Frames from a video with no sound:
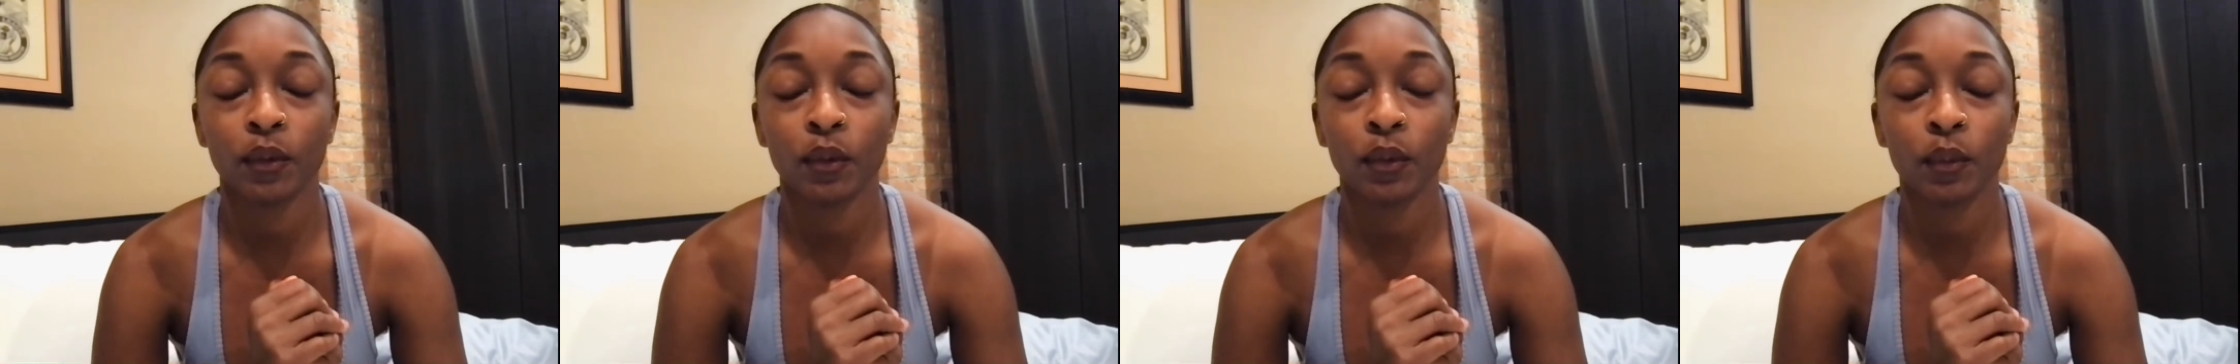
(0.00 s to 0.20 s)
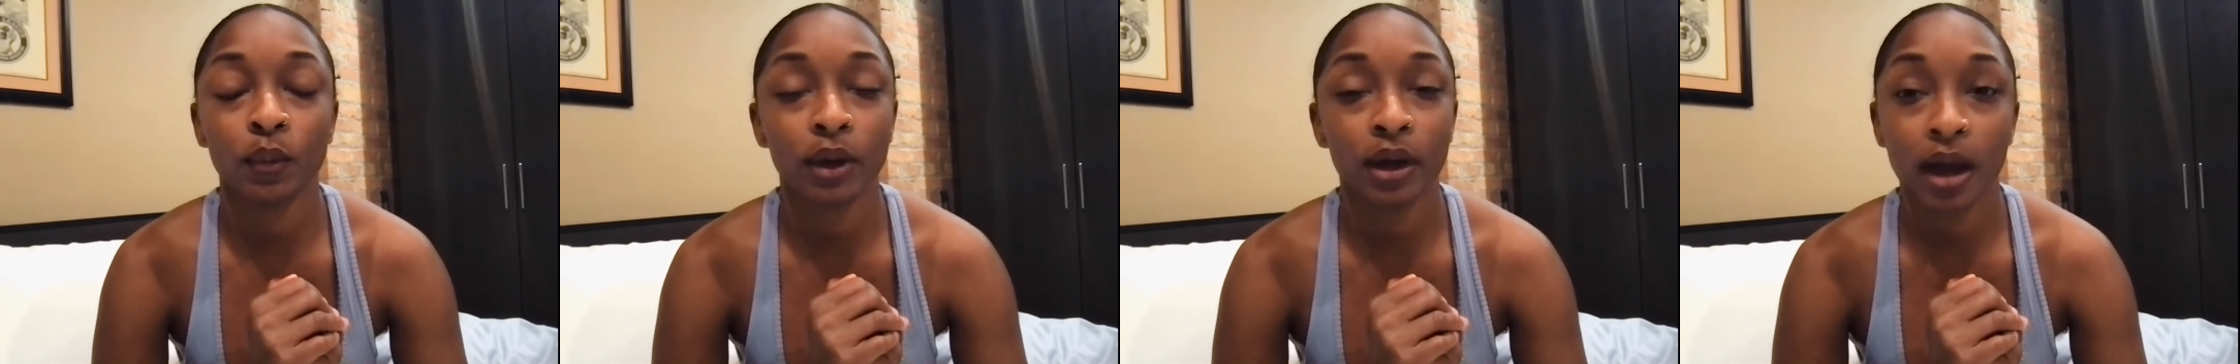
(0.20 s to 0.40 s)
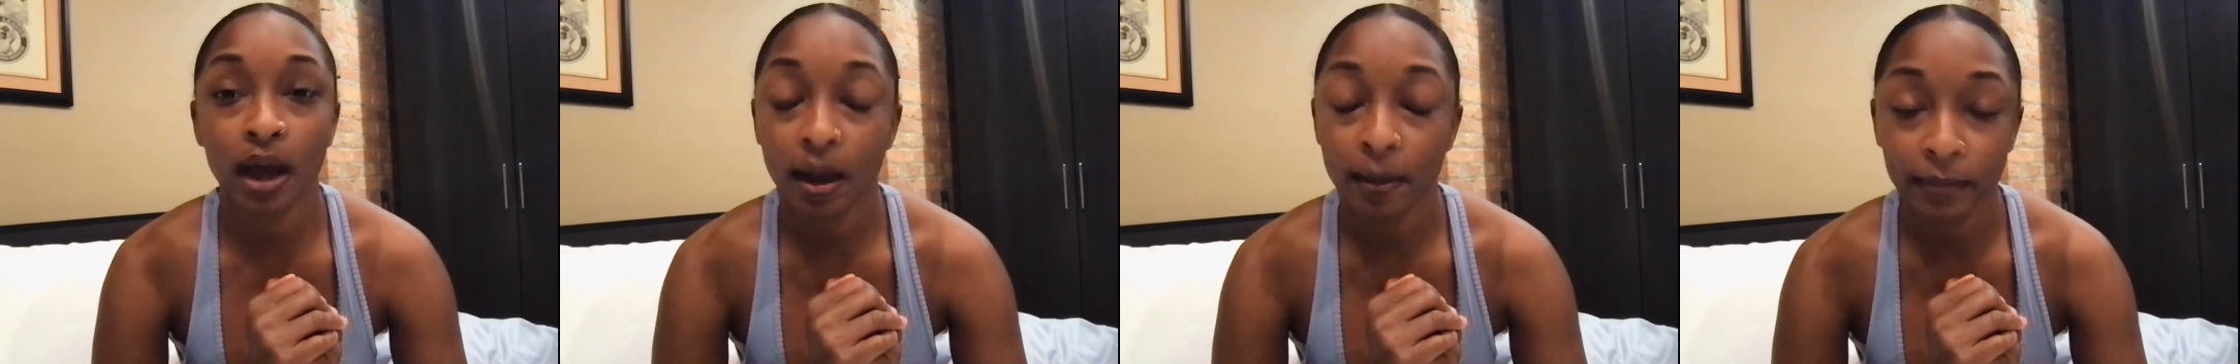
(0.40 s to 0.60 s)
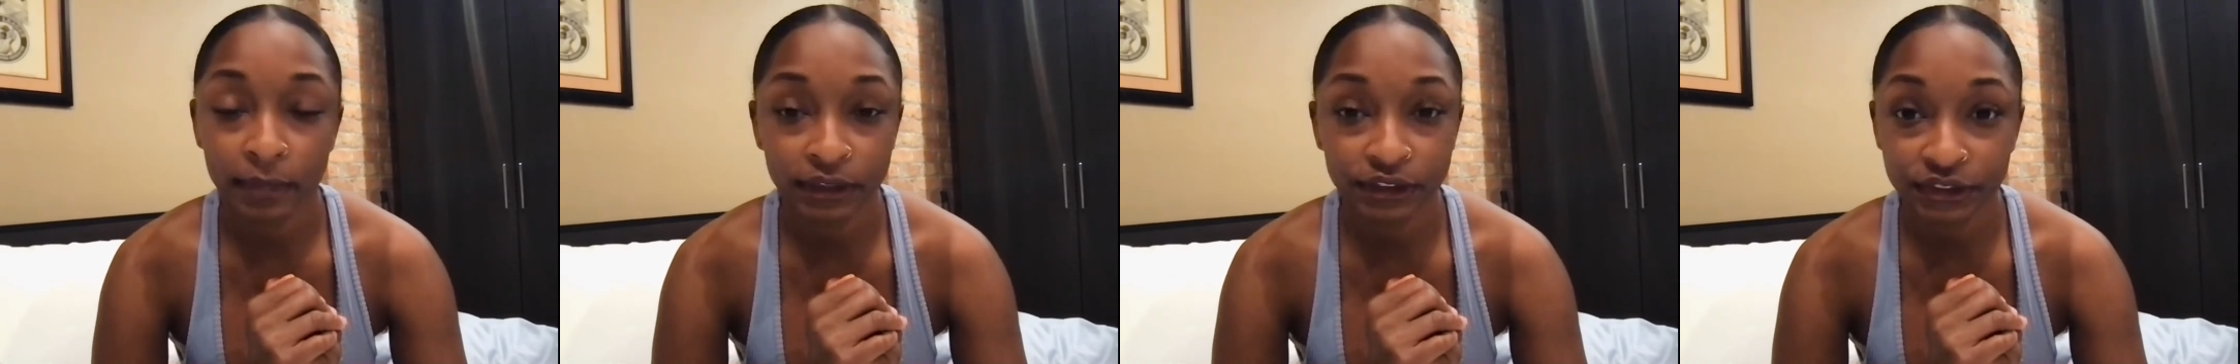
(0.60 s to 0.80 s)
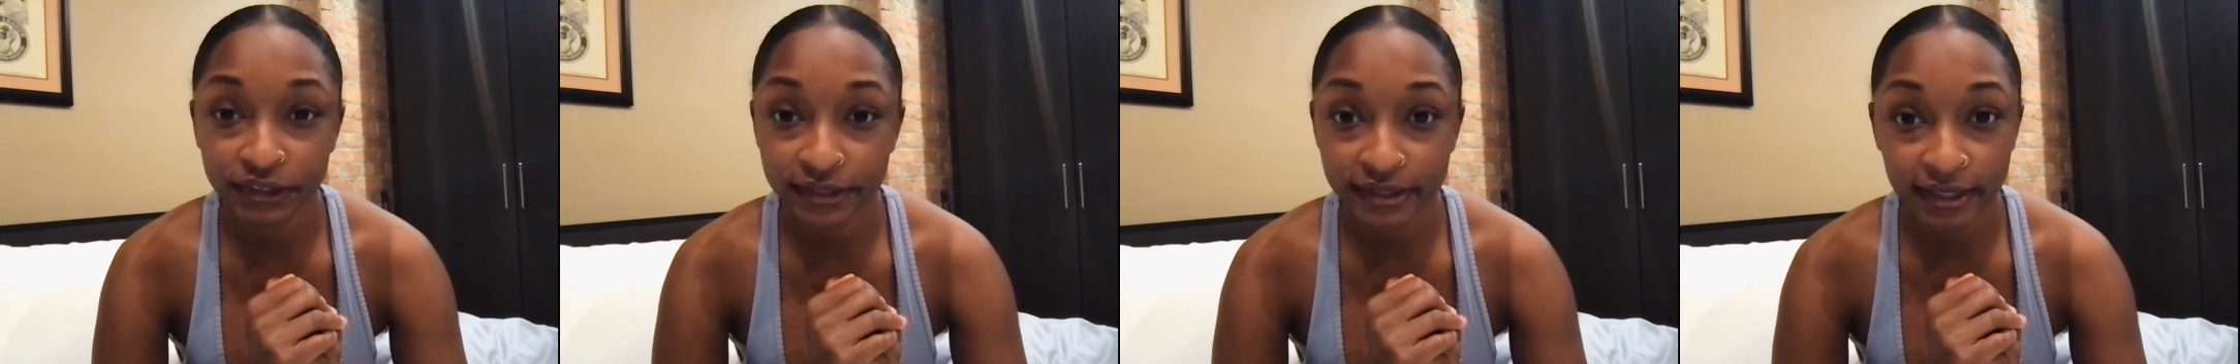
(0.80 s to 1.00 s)
well, how
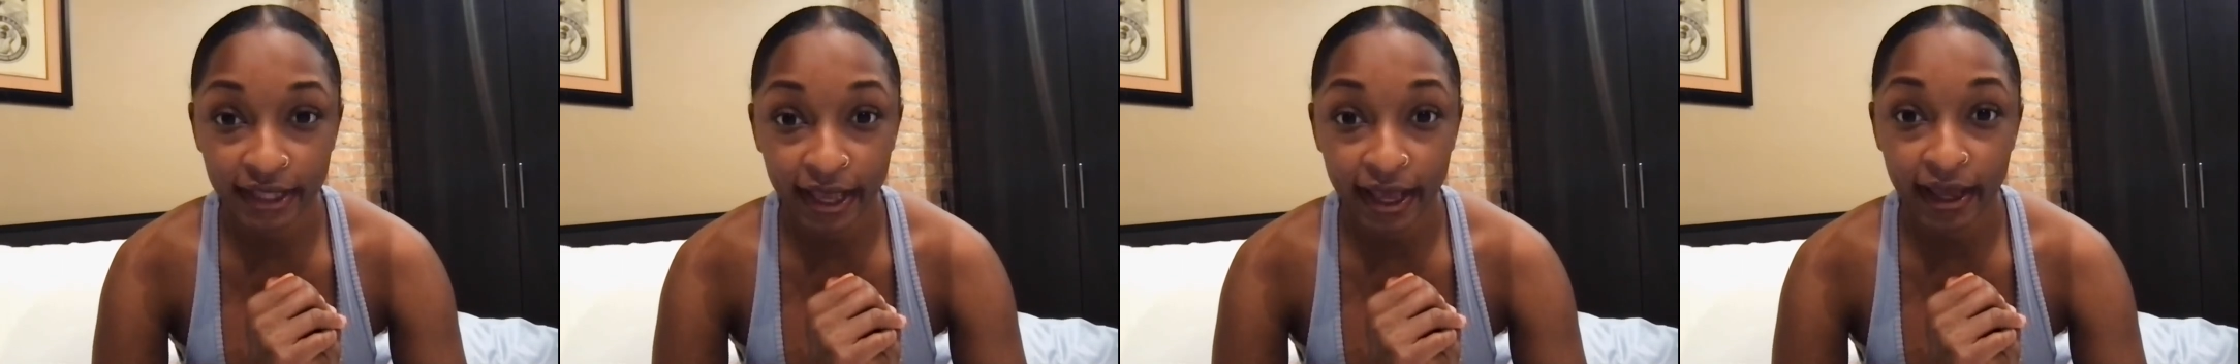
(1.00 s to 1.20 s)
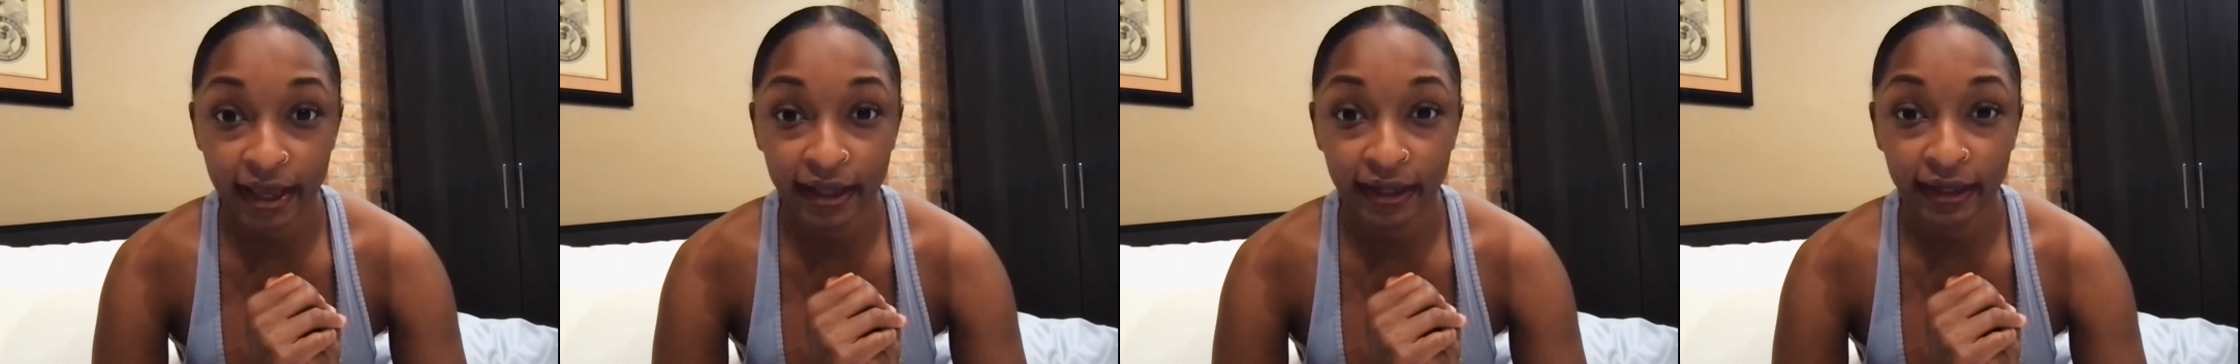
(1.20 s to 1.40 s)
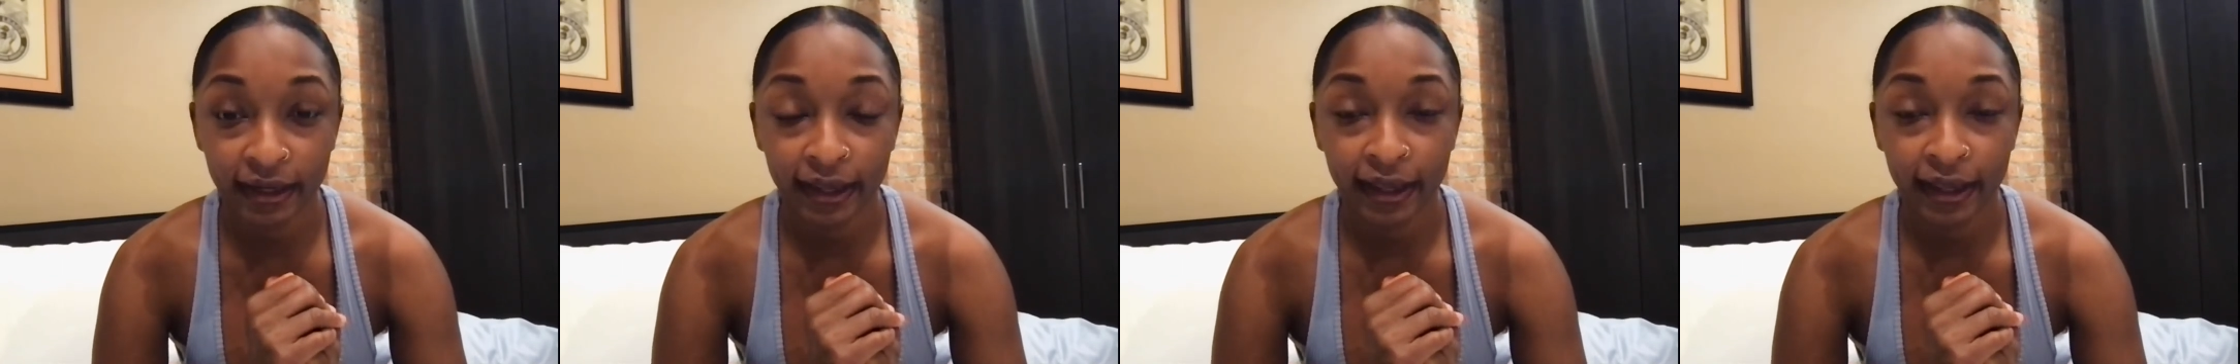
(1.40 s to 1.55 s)
much is that?